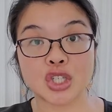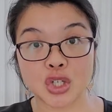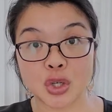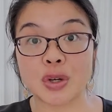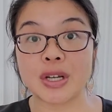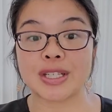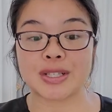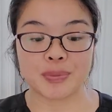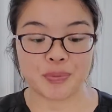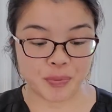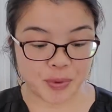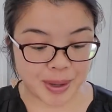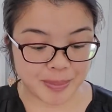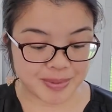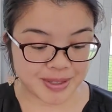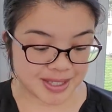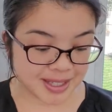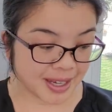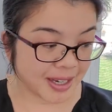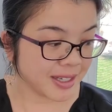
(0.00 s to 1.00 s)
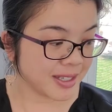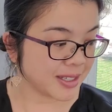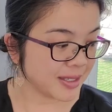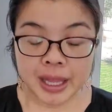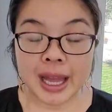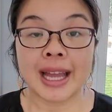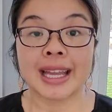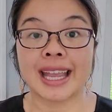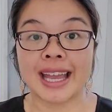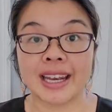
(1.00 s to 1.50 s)
Choice website.
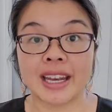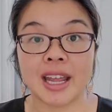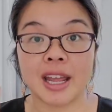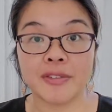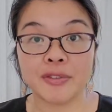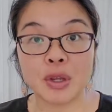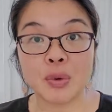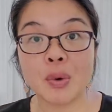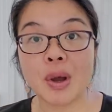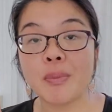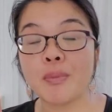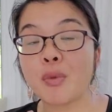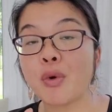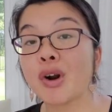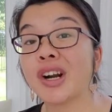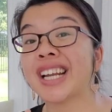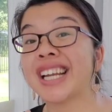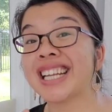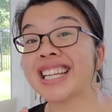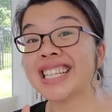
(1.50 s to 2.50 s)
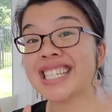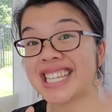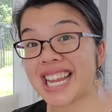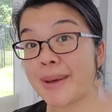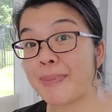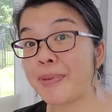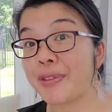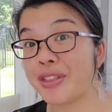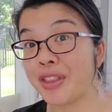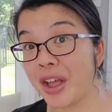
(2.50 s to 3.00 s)
Again, if you want more
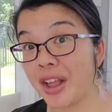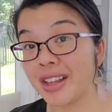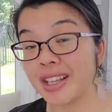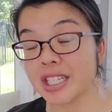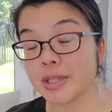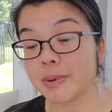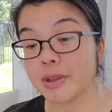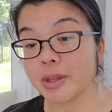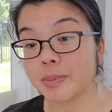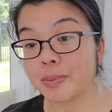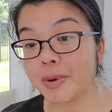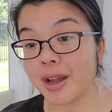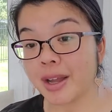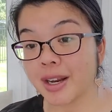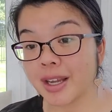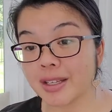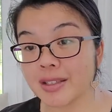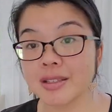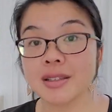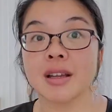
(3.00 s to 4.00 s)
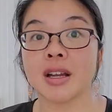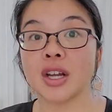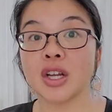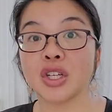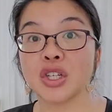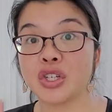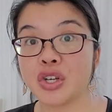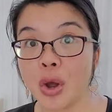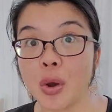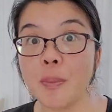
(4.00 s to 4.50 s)
in-depth knowledge about the products,
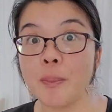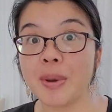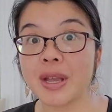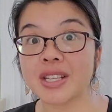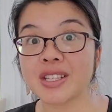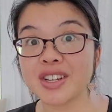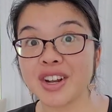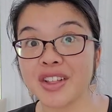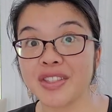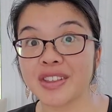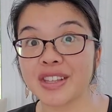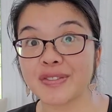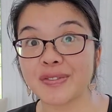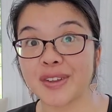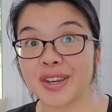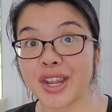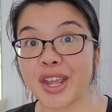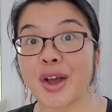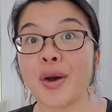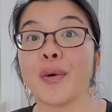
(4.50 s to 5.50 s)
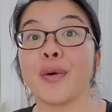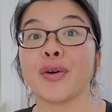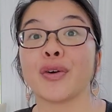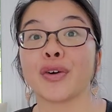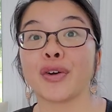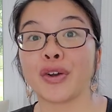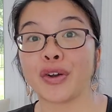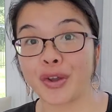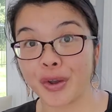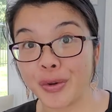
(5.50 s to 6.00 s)
don't base it on this video.
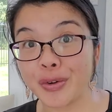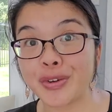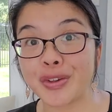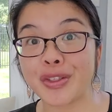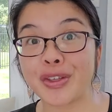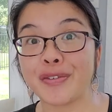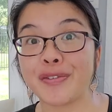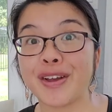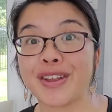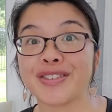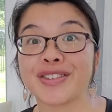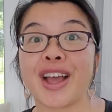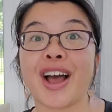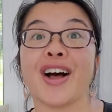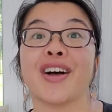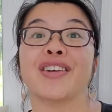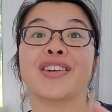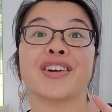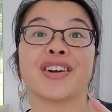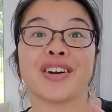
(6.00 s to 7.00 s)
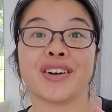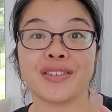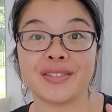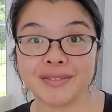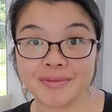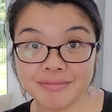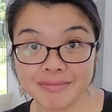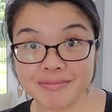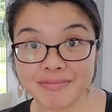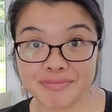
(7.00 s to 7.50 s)
Go to the events calendar.
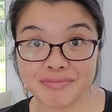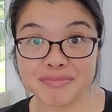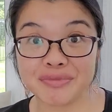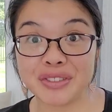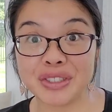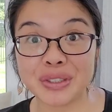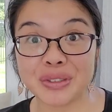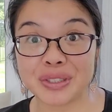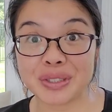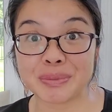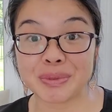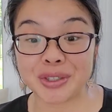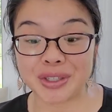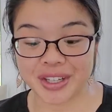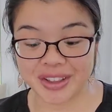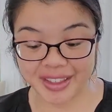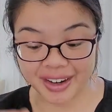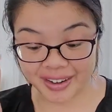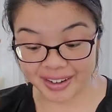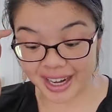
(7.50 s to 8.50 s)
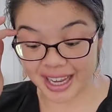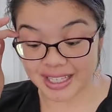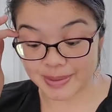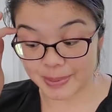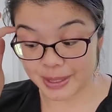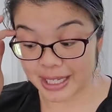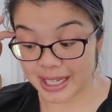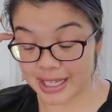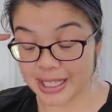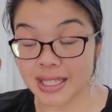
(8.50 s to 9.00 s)
Do some learning there, guys,
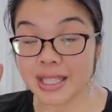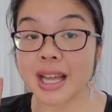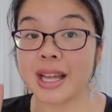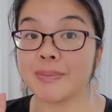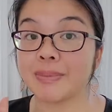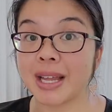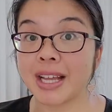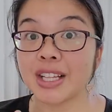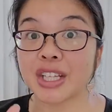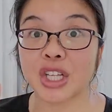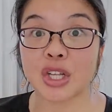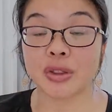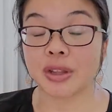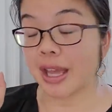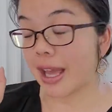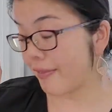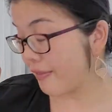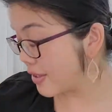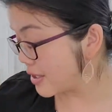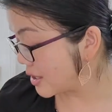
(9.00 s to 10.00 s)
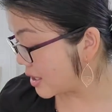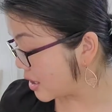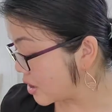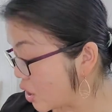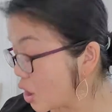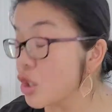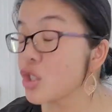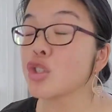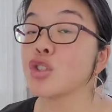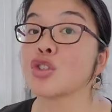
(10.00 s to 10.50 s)
because I'm telling you, the F S Ts
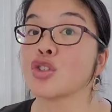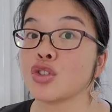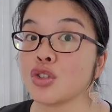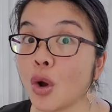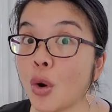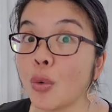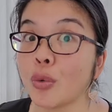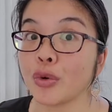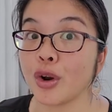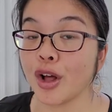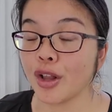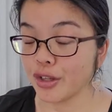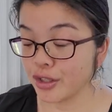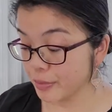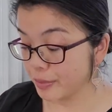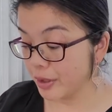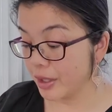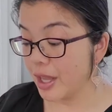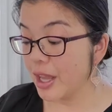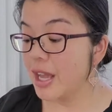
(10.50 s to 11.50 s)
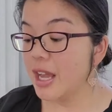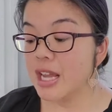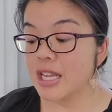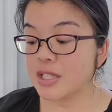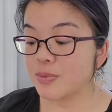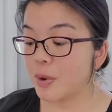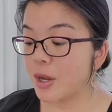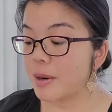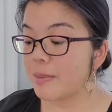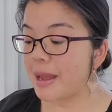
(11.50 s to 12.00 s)
are so knowledgeable.
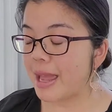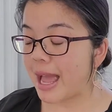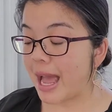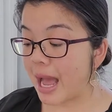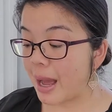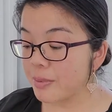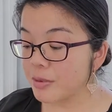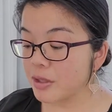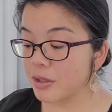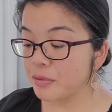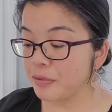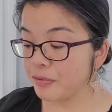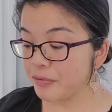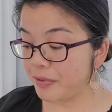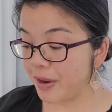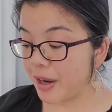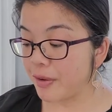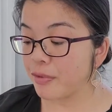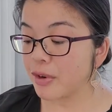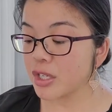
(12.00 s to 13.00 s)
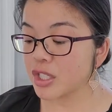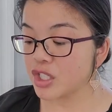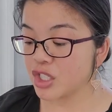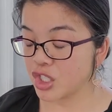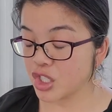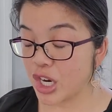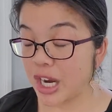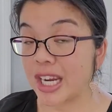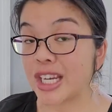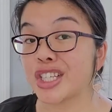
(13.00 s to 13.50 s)
It's one of my absolute
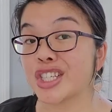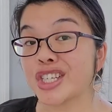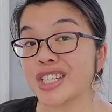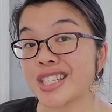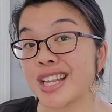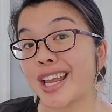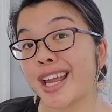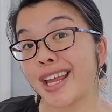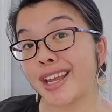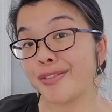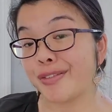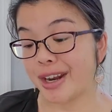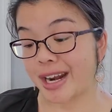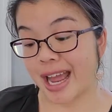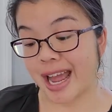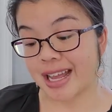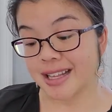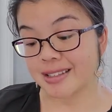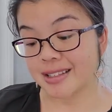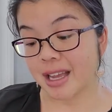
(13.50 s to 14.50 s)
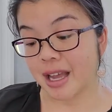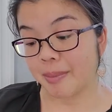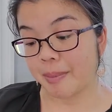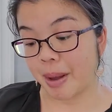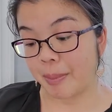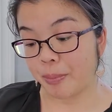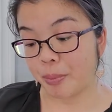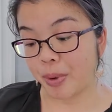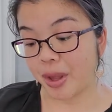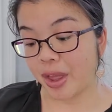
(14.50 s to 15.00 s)
favorite changes that Avon has
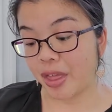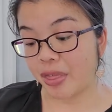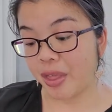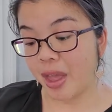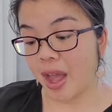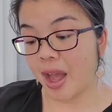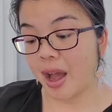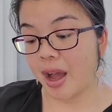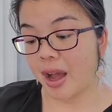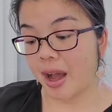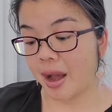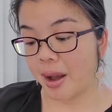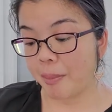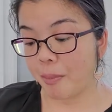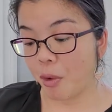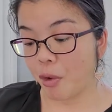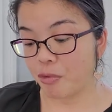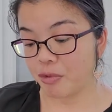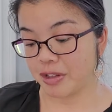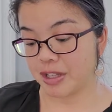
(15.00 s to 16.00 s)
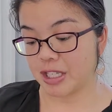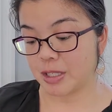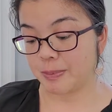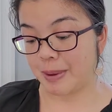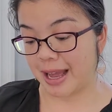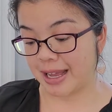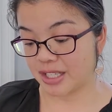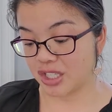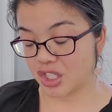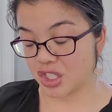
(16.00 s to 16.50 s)
come up with um, over this
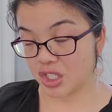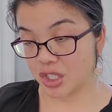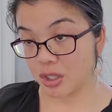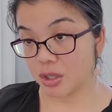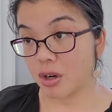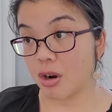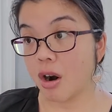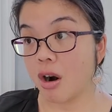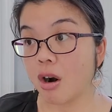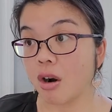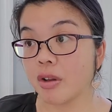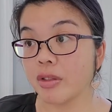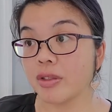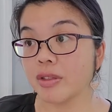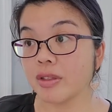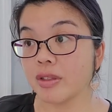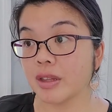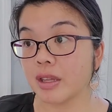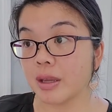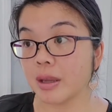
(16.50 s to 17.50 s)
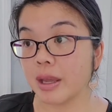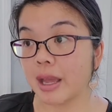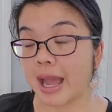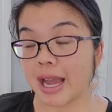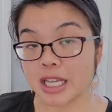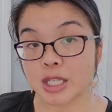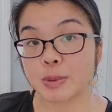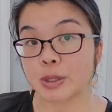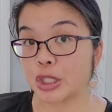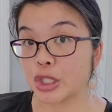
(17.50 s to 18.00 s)
past year are
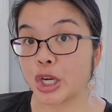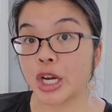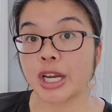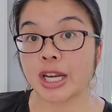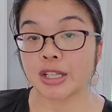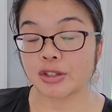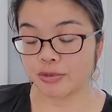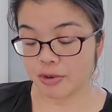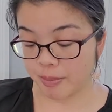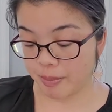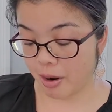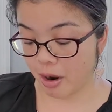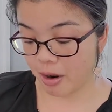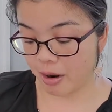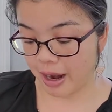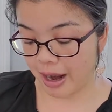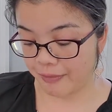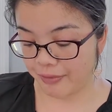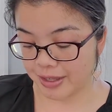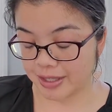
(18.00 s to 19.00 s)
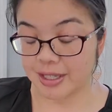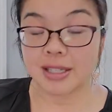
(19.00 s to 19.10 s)
the extra trainings from our F S